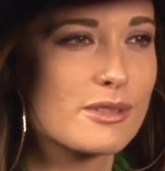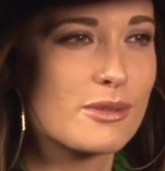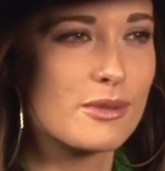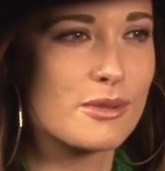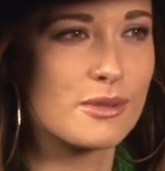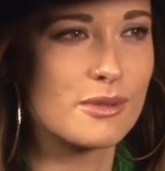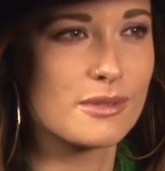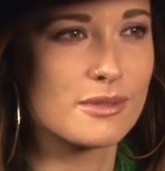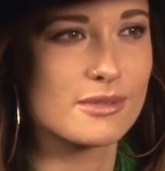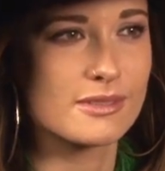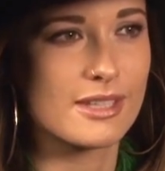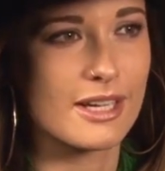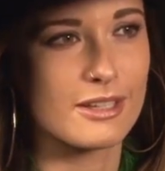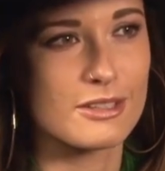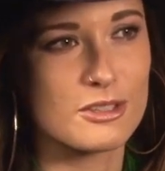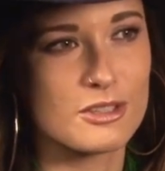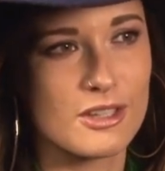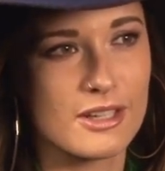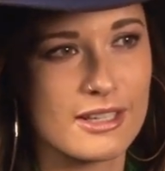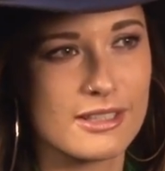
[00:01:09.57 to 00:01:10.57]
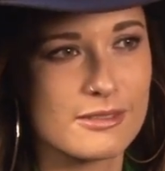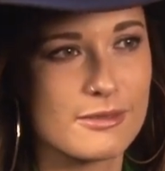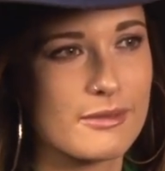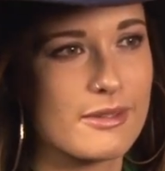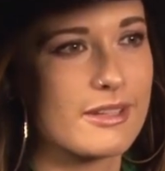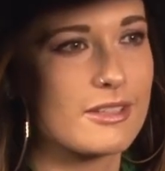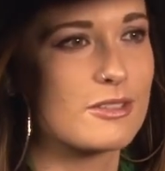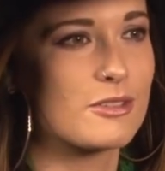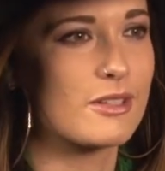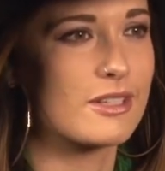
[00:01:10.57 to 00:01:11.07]
school country, some
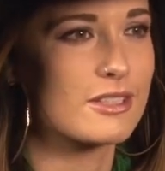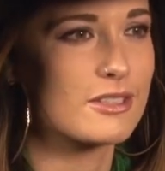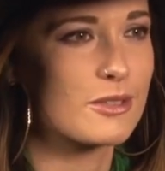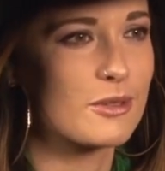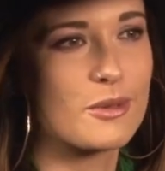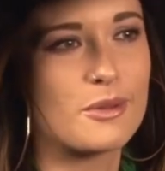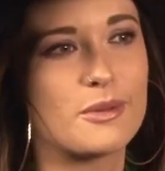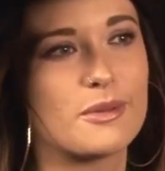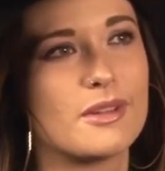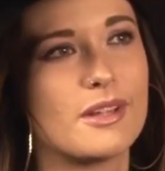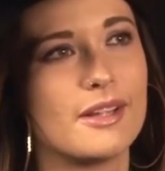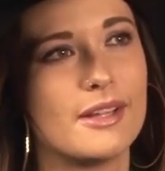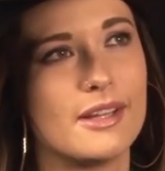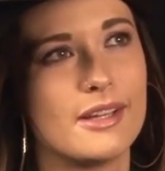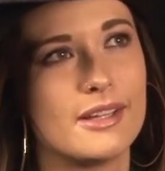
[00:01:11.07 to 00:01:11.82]
of the traditional,